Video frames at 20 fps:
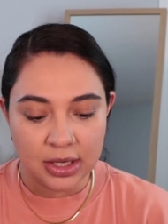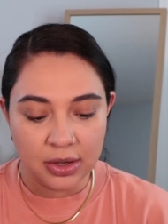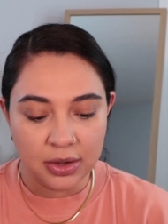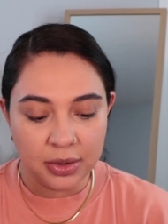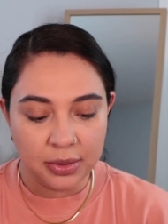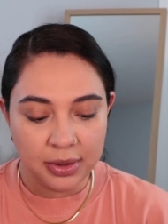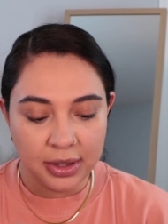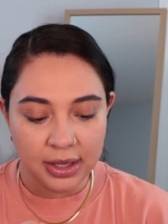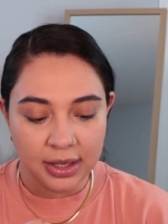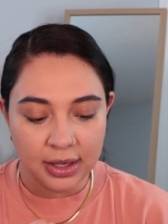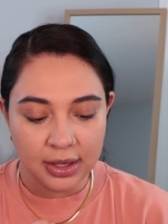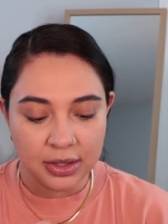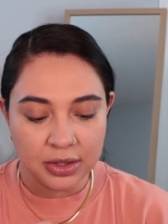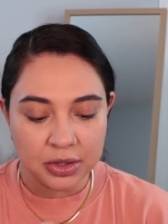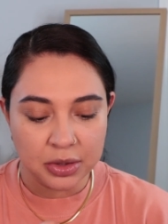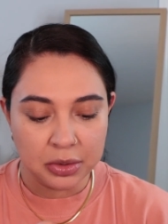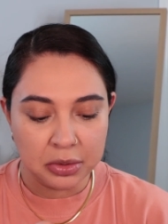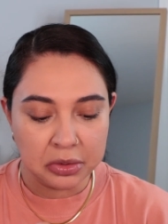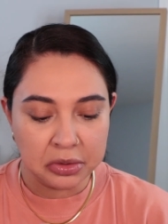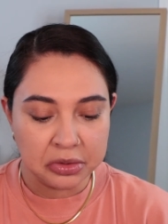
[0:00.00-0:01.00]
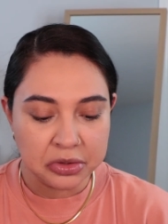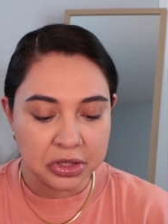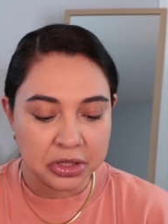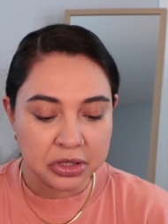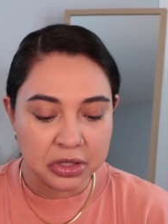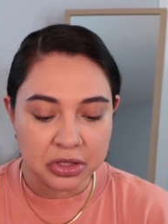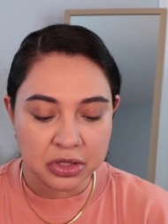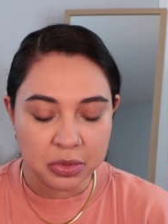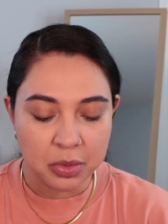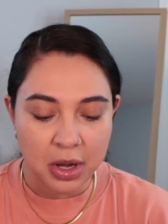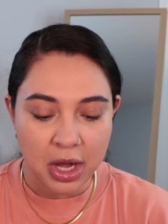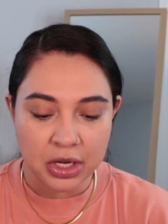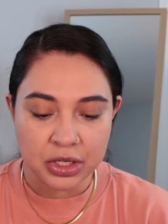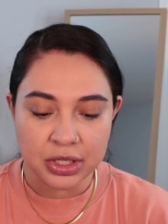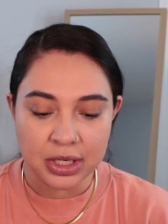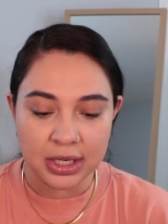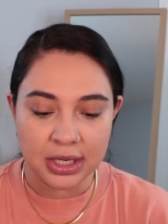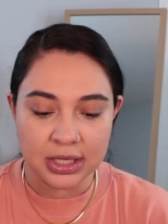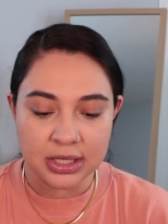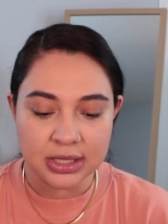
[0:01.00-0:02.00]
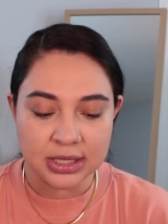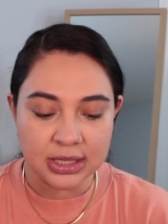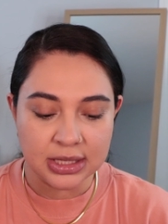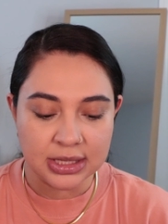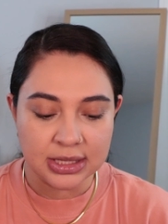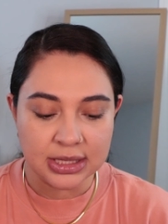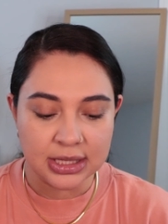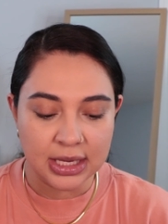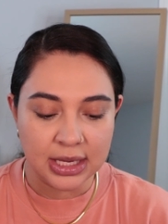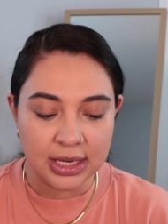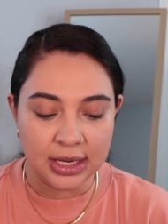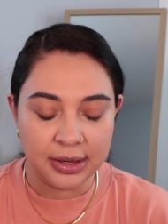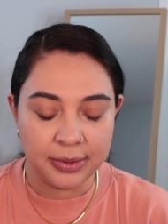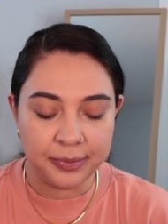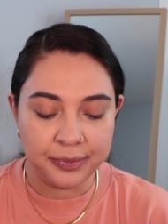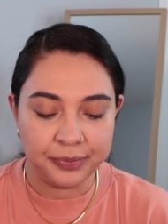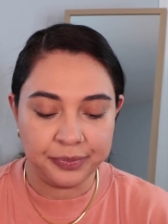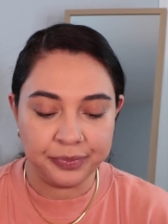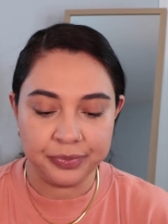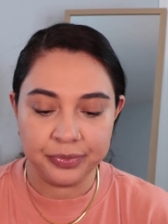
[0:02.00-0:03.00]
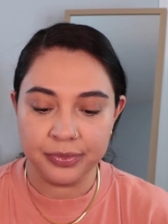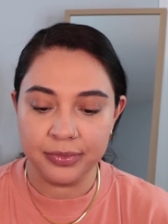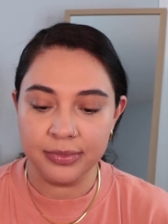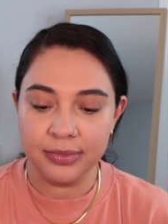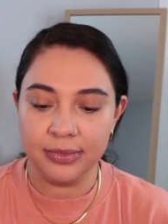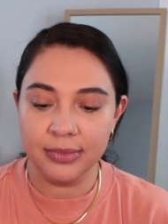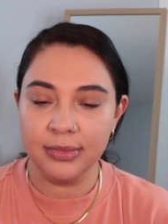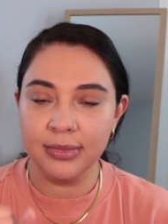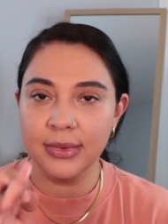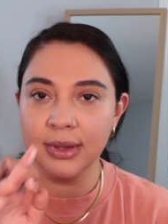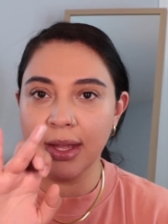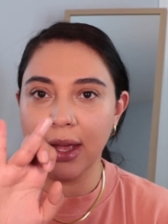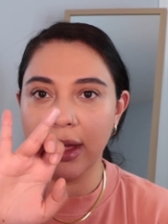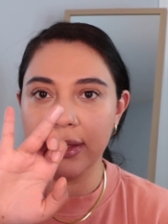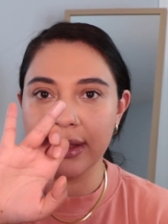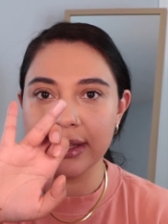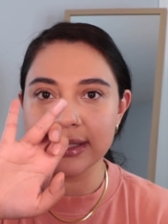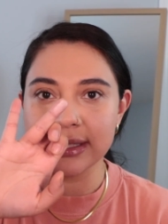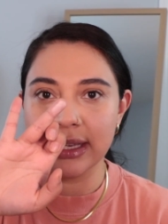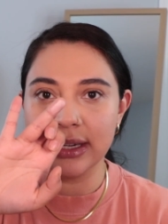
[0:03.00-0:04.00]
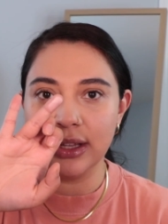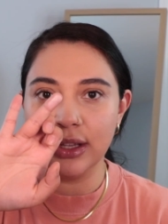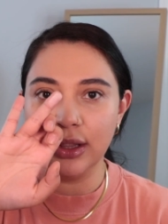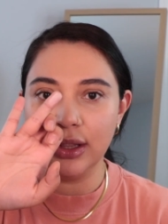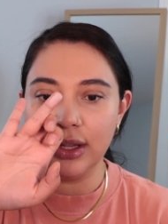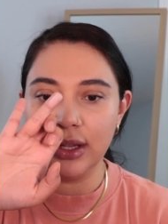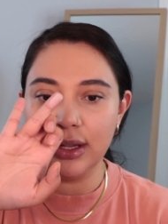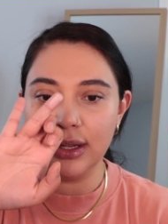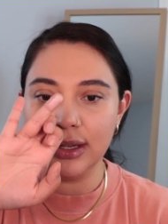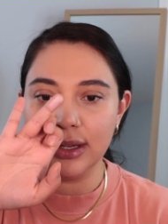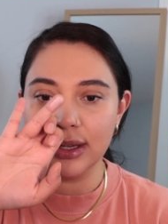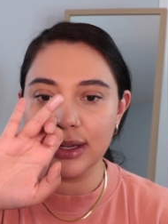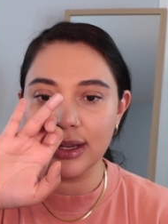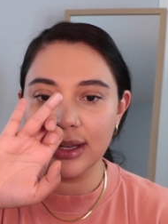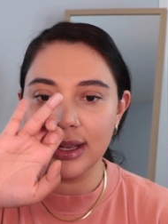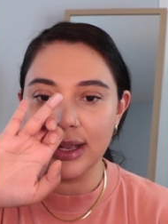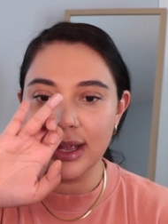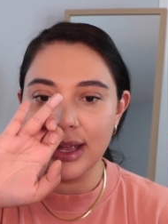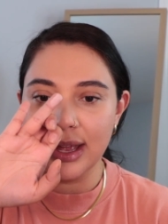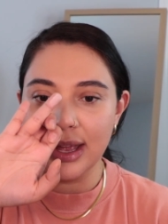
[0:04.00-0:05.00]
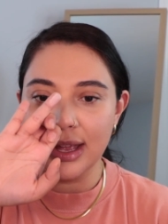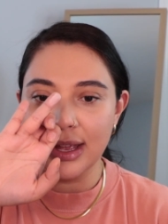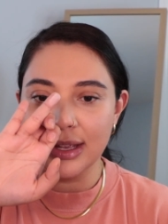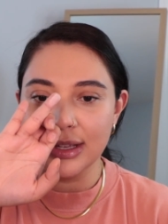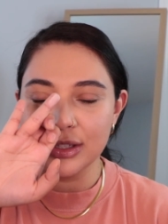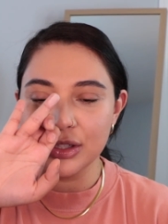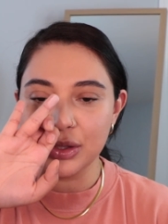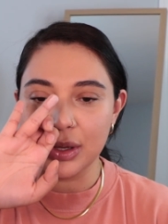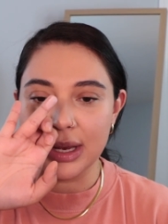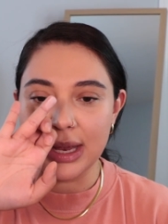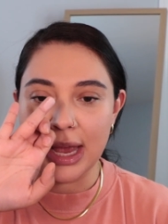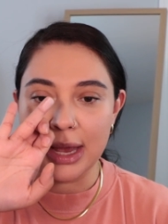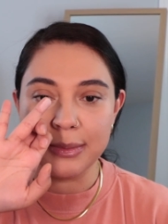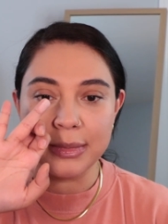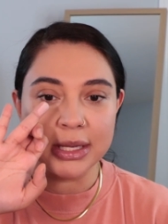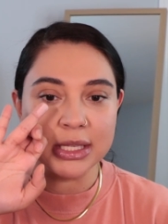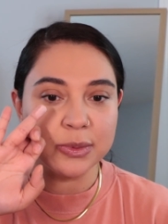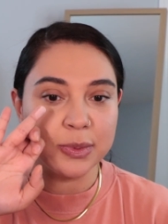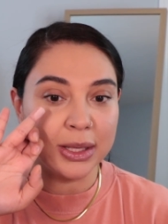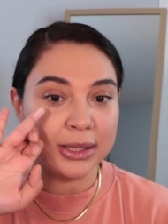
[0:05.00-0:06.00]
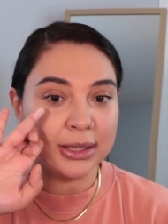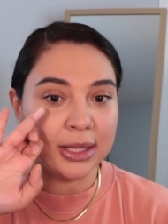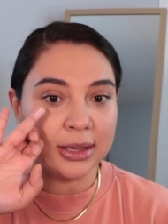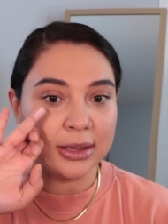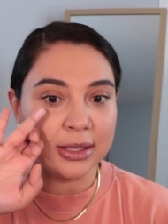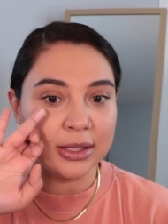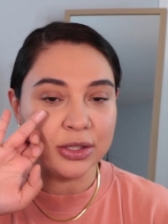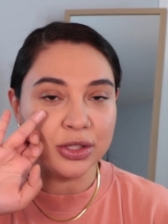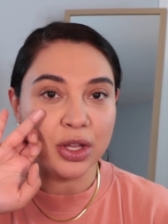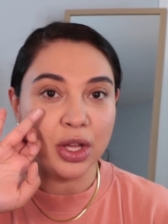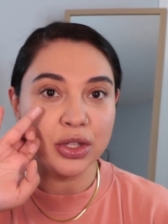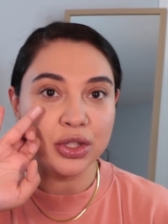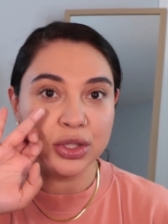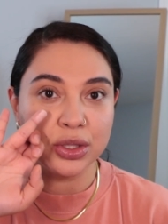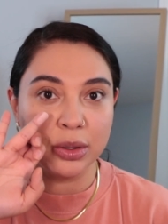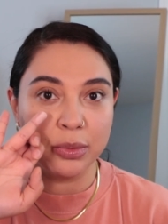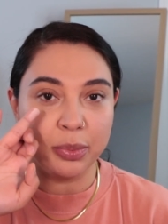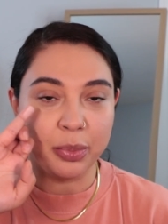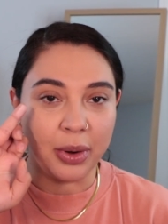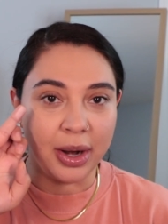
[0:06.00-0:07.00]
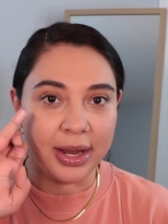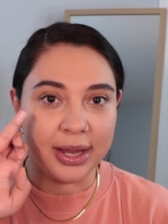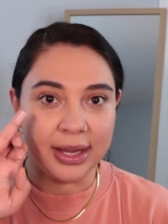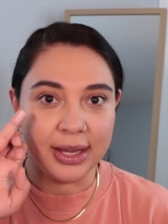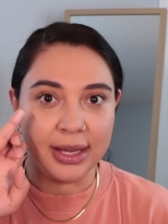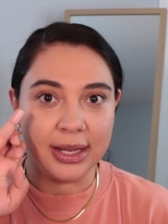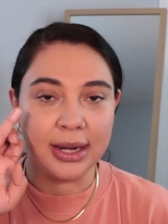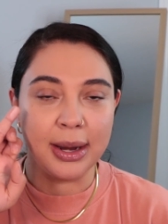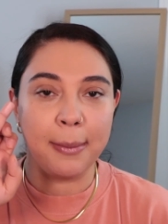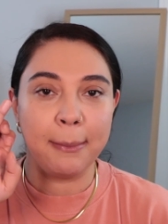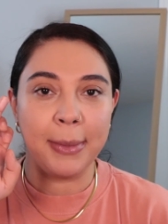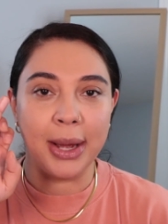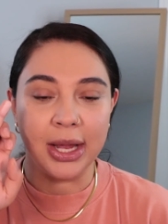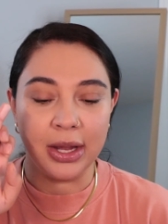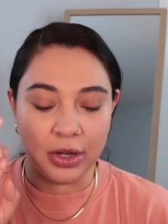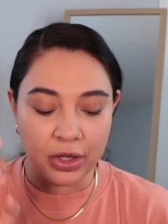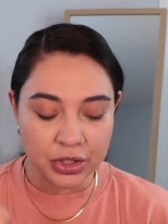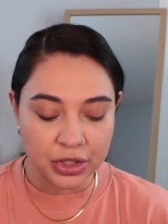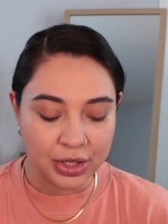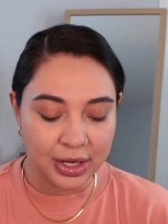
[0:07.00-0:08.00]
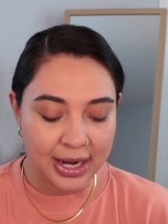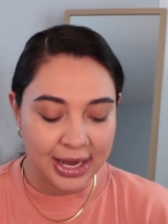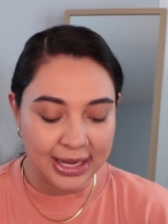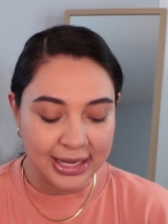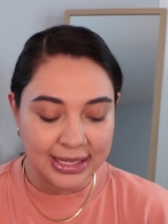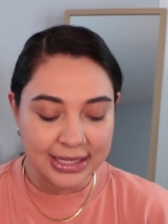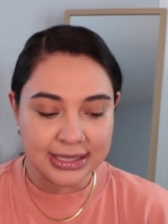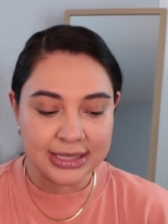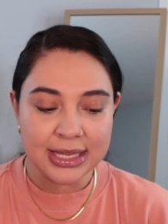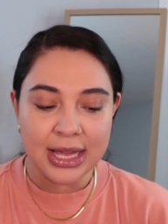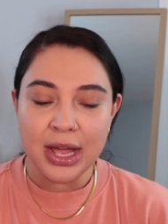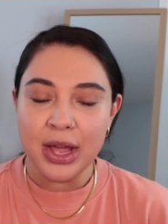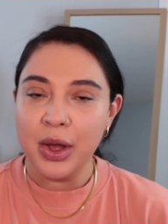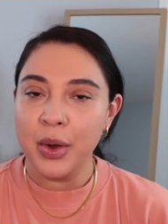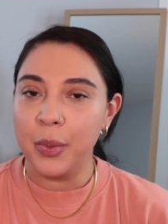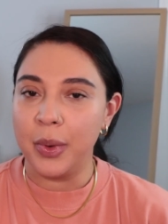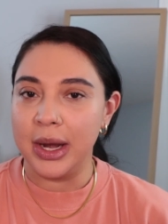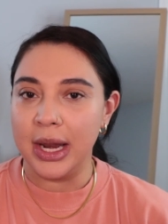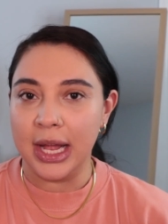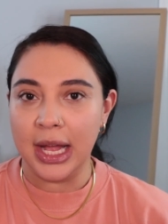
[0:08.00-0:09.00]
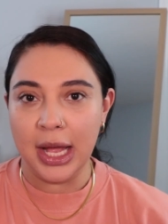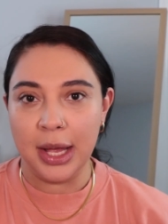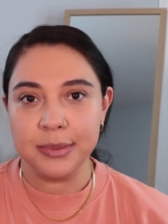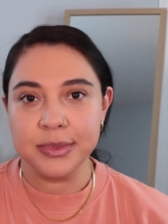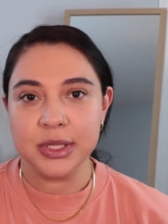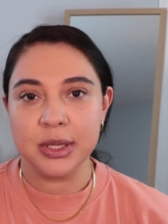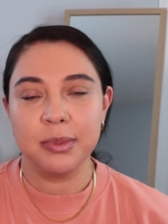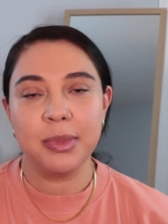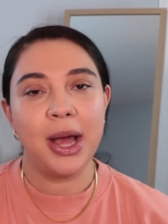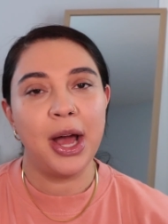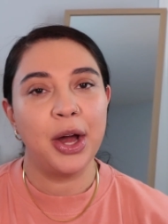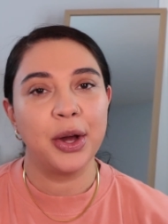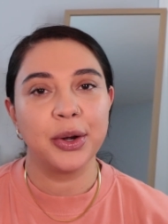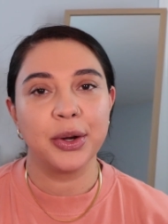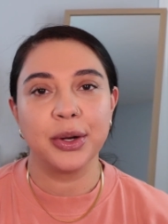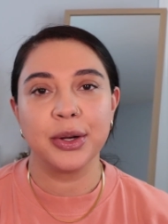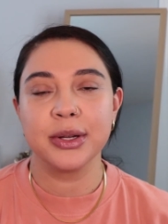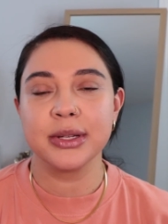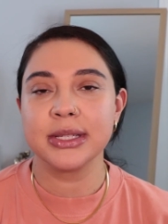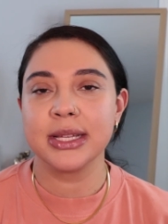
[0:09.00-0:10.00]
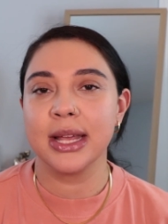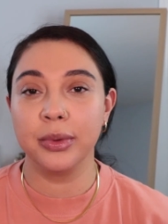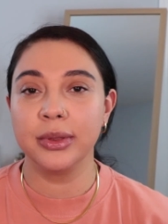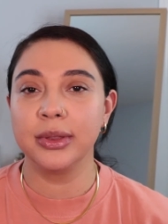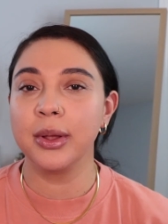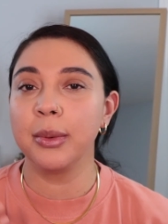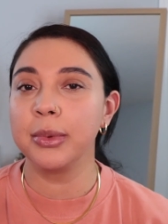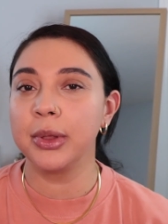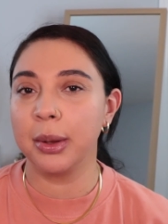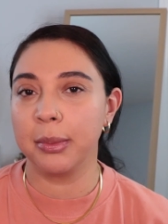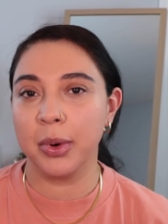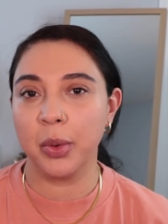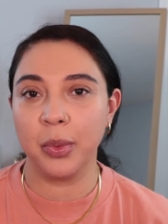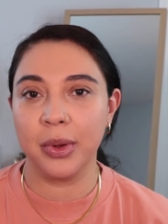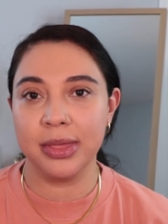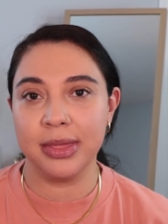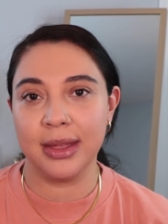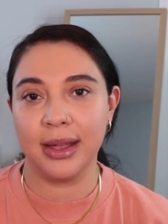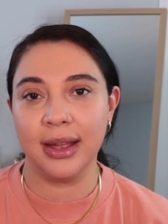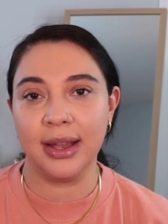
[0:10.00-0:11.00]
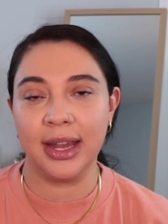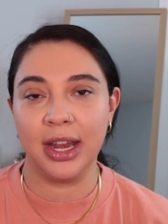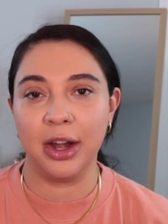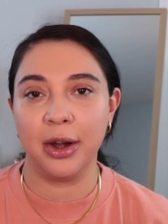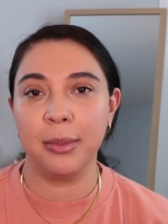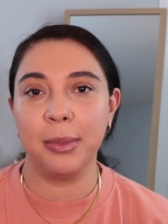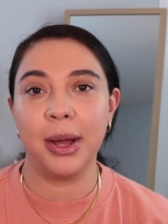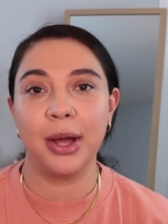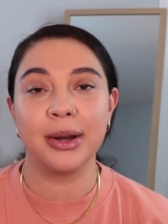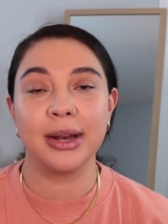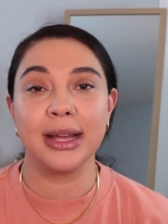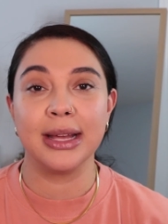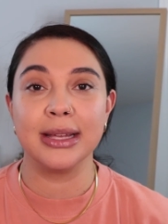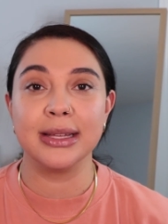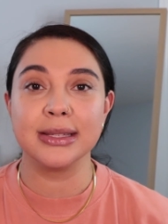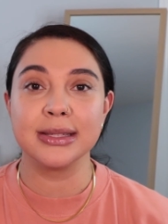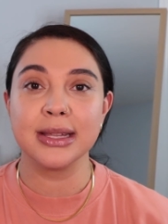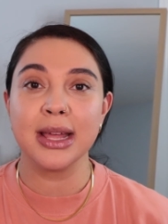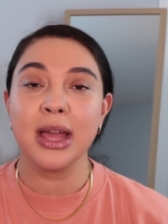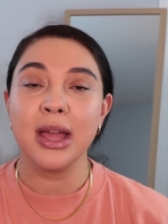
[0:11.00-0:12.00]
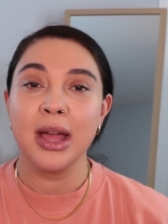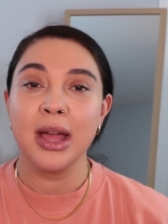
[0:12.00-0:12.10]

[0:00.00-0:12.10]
I'll go ahead and do just a swatch, I guess, to see how that's gonna look. So I am expecting this to brighten my under eyes. When it comes to powders, the number one thing I care about is